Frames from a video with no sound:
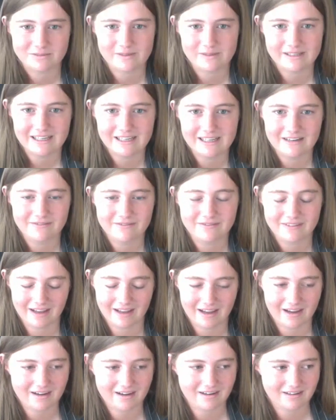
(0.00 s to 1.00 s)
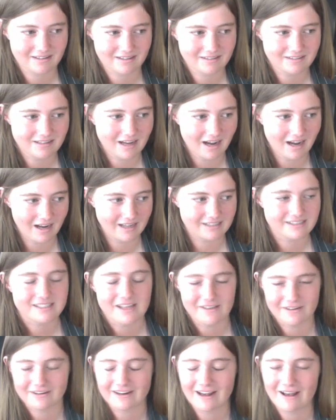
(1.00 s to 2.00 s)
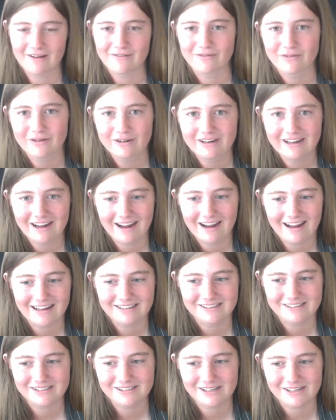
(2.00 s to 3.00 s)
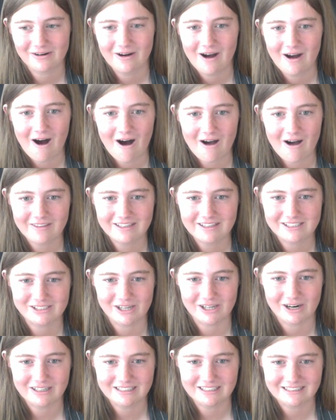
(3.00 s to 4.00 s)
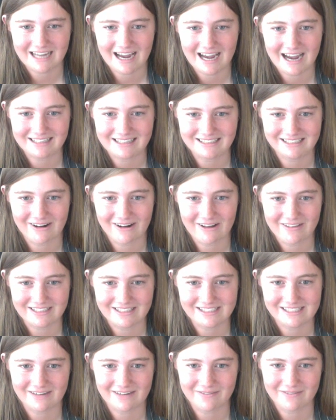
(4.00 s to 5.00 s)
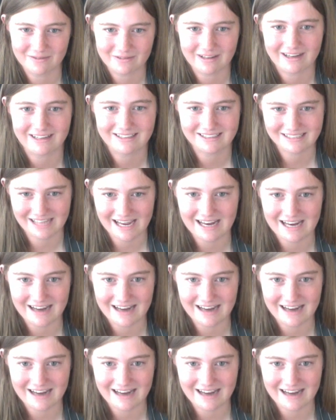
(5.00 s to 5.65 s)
We live like uh, in Southern California, and so all these shark attacks and all these stuff are like saying